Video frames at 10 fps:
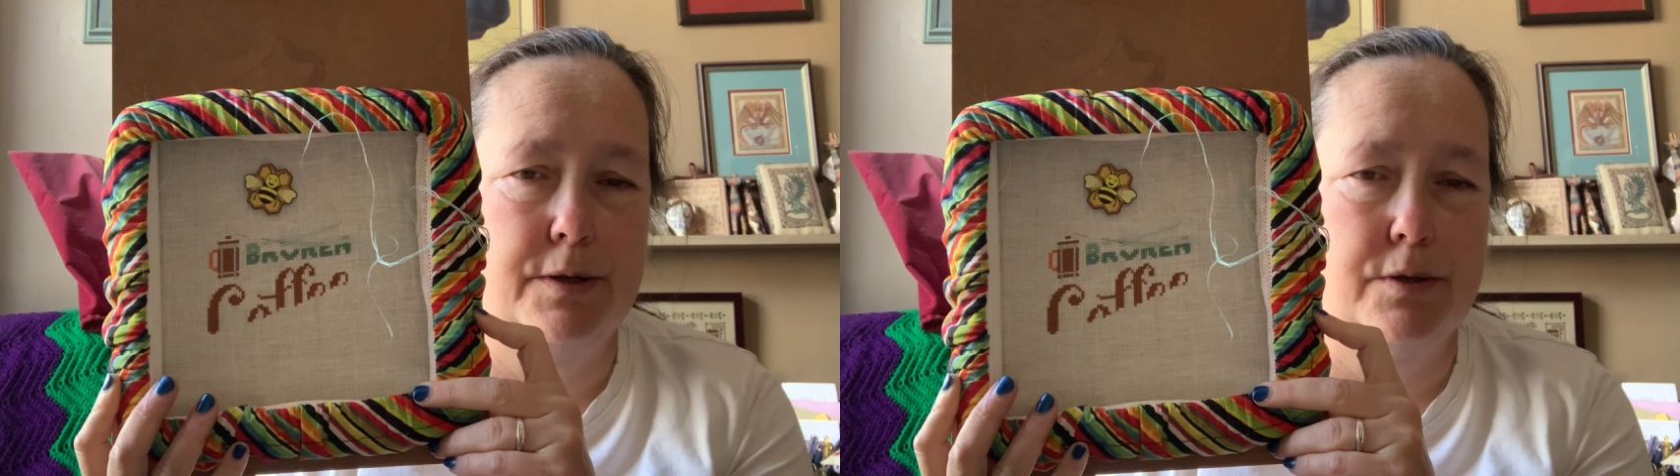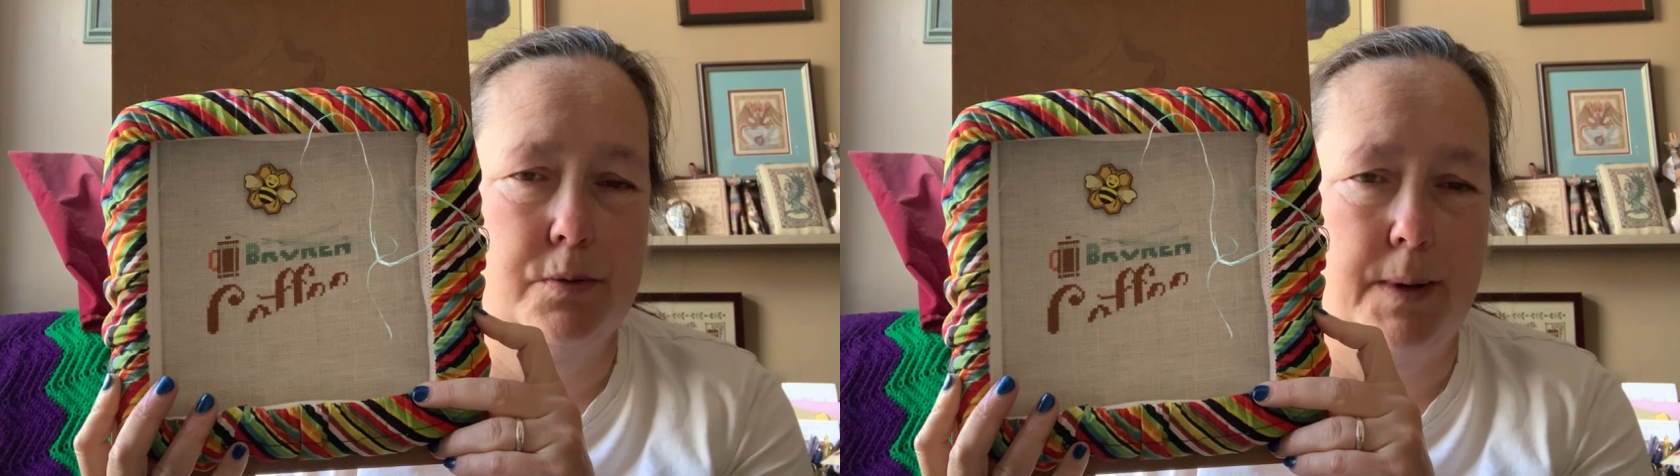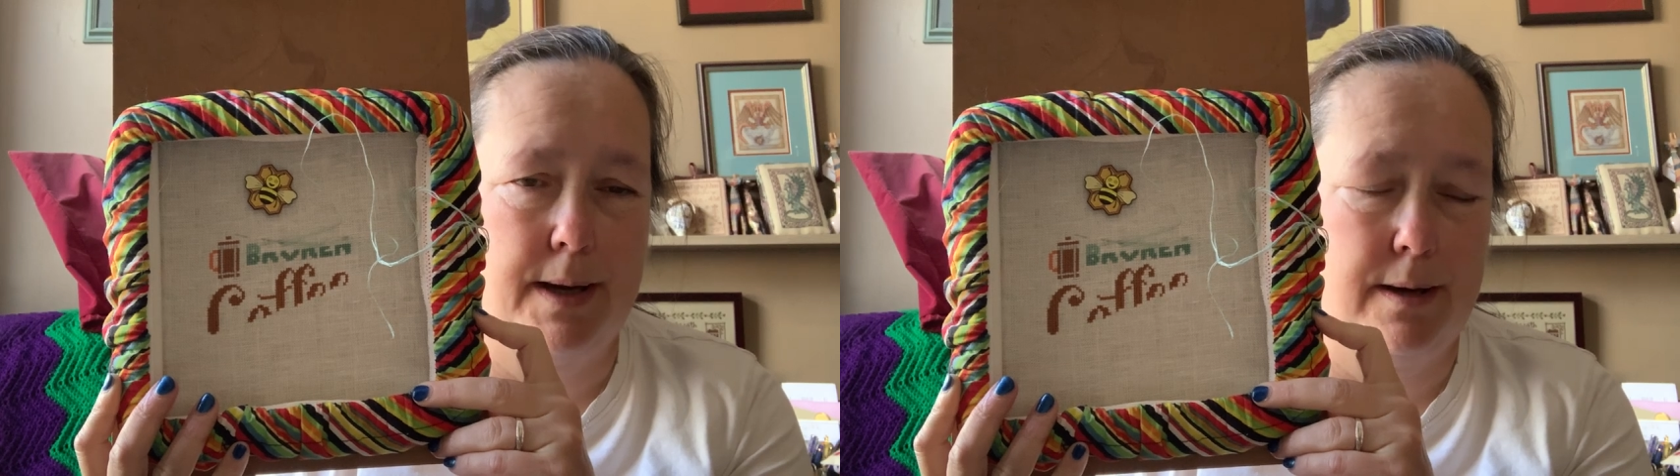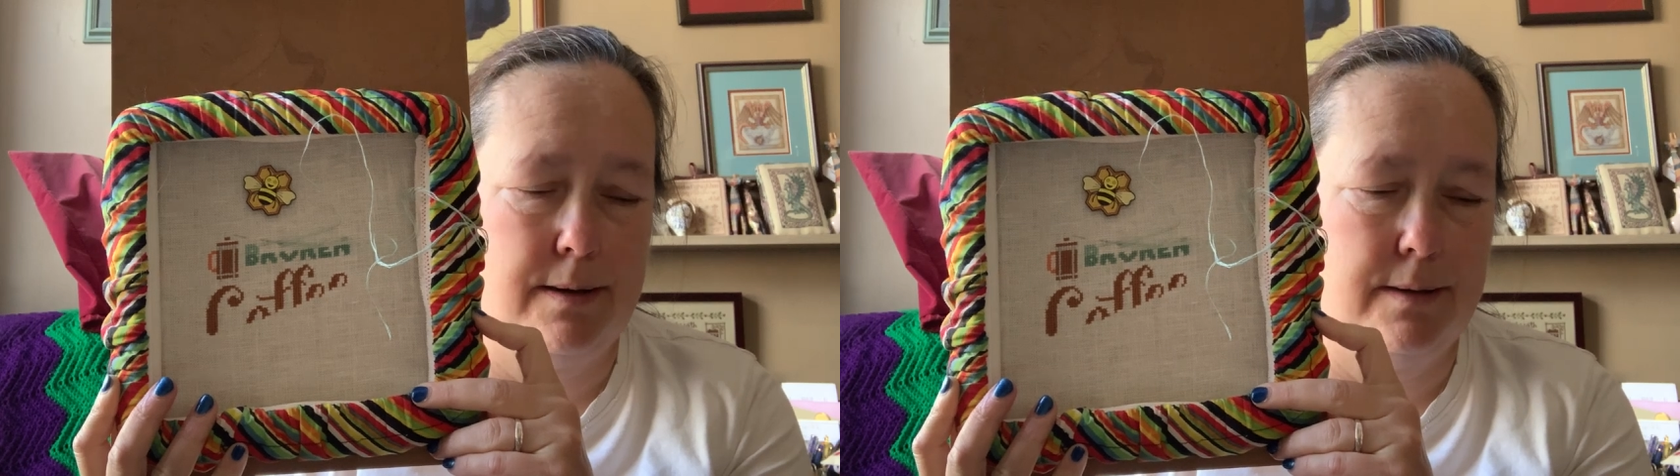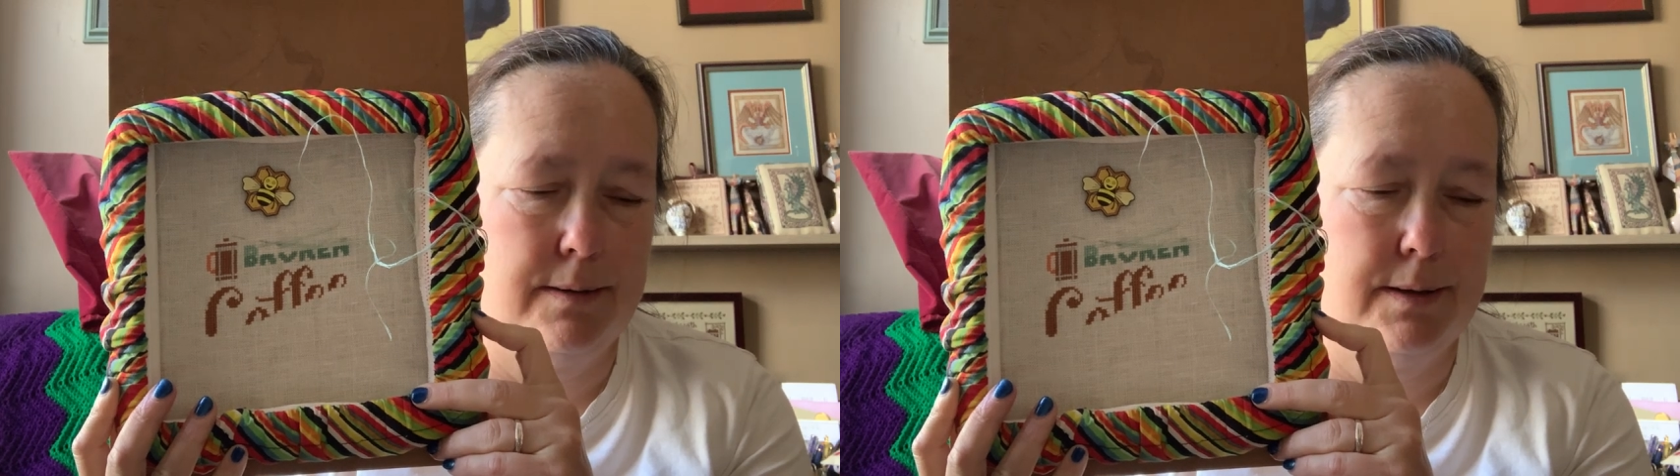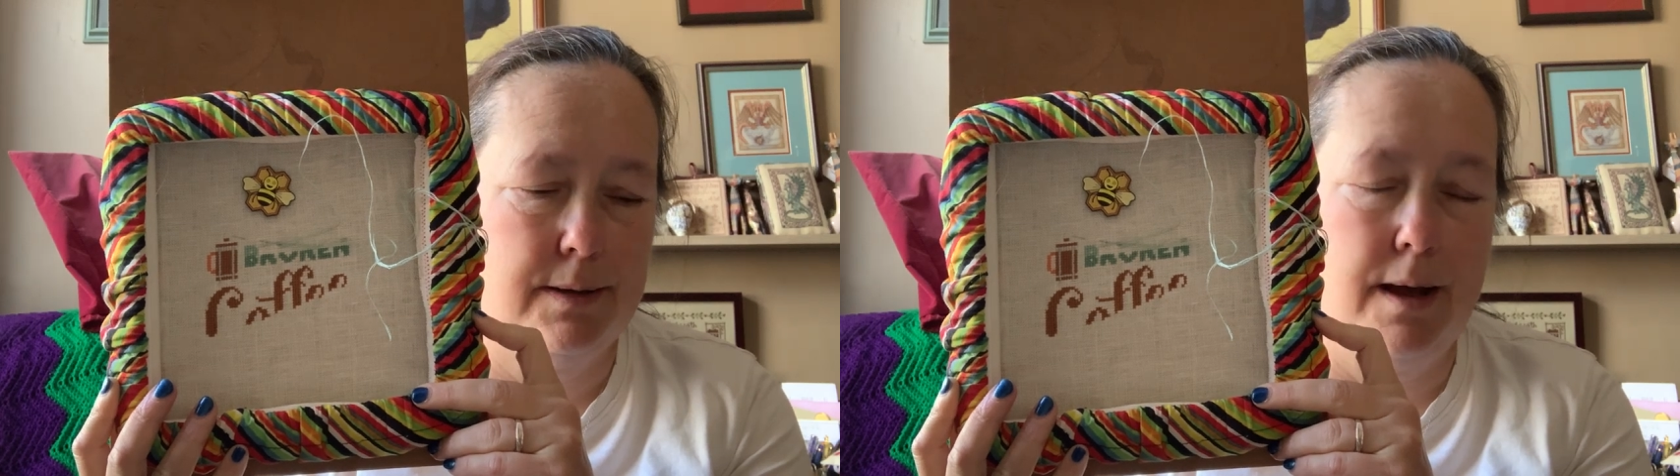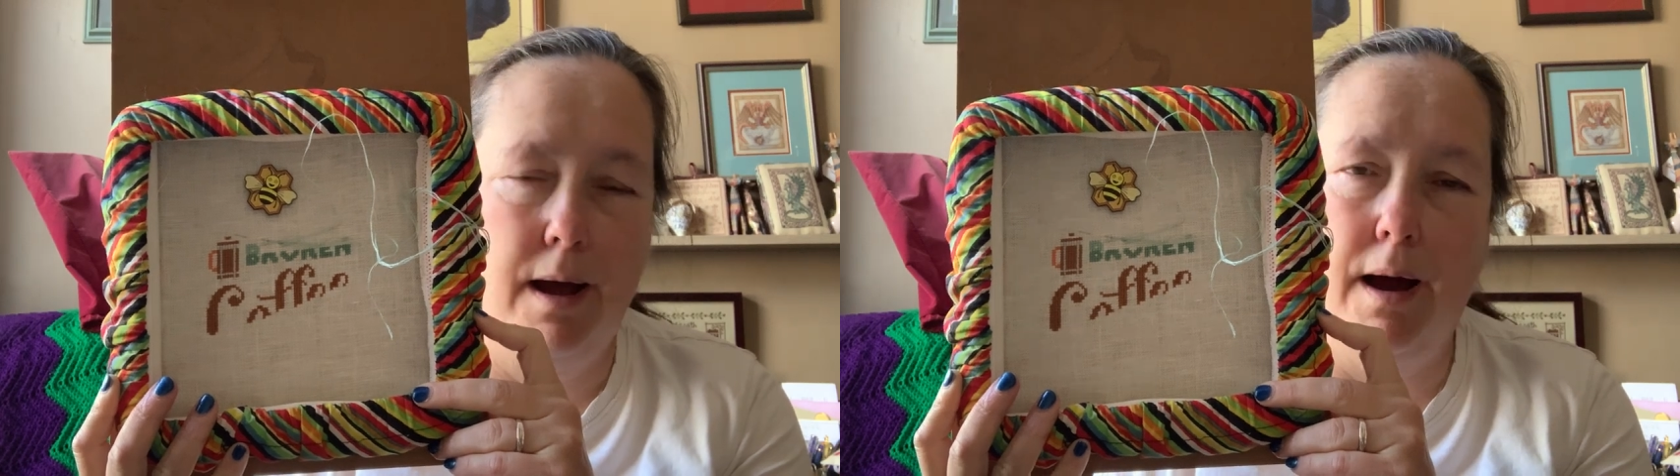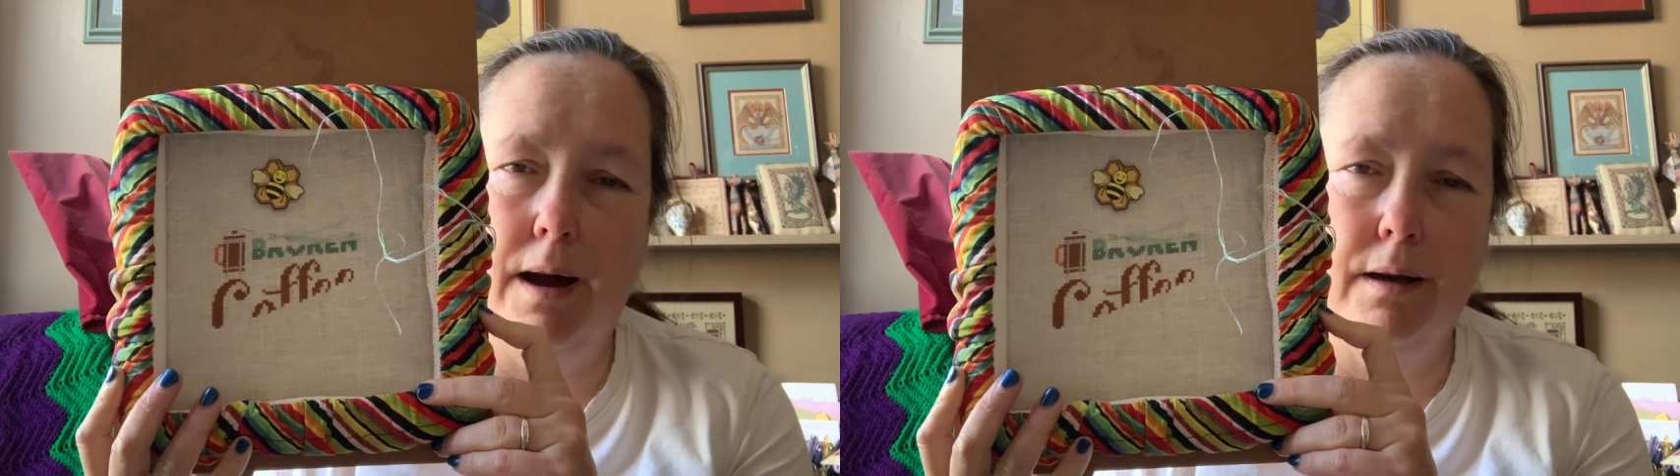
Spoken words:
Zweigart. I